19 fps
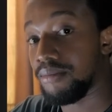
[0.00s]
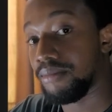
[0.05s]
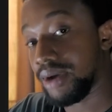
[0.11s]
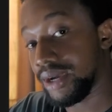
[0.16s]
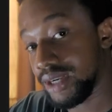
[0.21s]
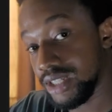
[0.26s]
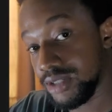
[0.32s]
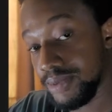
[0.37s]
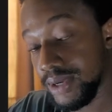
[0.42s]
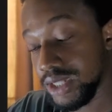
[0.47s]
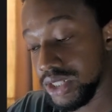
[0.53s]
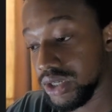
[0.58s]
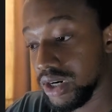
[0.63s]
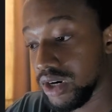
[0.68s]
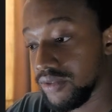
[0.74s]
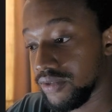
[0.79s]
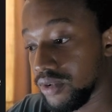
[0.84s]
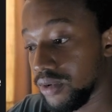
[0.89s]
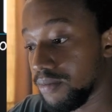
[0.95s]
managed by
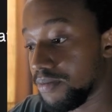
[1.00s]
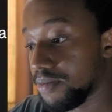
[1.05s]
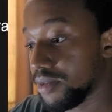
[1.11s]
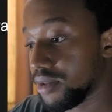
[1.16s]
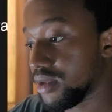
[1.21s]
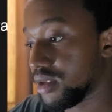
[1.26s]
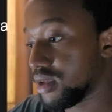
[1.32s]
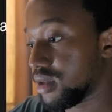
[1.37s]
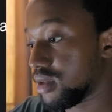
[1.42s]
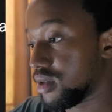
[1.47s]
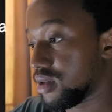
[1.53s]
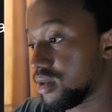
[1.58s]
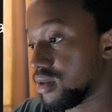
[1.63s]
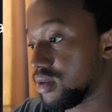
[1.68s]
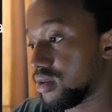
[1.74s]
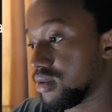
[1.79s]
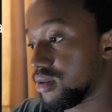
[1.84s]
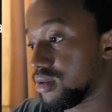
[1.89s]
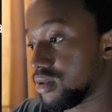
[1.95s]
Terraform,
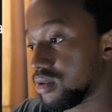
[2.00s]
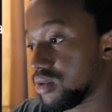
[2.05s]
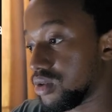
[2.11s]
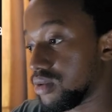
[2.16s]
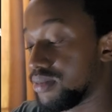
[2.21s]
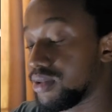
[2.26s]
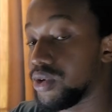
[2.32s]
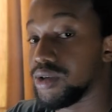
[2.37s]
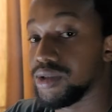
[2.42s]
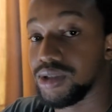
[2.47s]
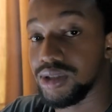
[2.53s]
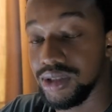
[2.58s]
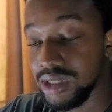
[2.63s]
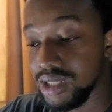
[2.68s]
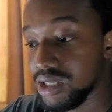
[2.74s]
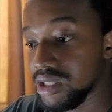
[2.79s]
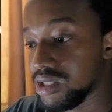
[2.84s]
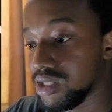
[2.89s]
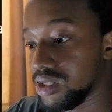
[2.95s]
or because it's
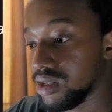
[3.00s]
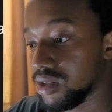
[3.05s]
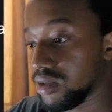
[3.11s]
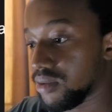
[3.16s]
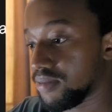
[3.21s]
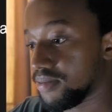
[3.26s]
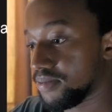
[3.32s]
deleted.